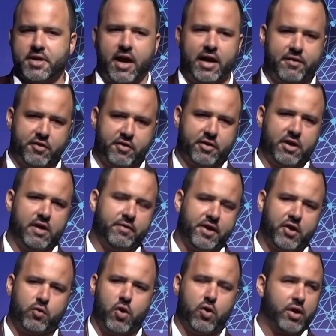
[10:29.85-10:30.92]
There's a lovely
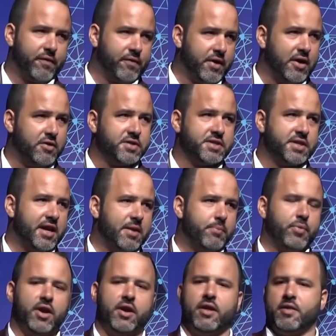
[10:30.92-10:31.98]
quote, I forgot who said it,
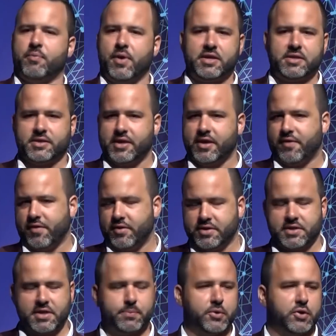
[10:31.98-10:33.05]
but it's very
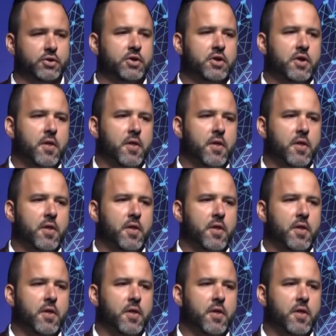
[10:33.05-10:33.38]
simple,